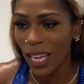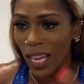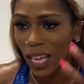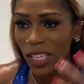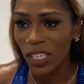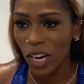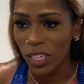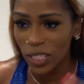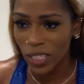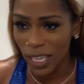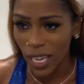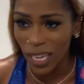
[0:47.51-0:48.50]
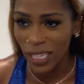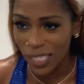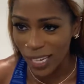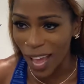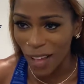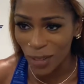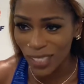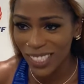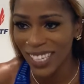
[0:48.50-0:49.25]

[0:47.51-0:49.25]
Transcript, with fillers: internally sound.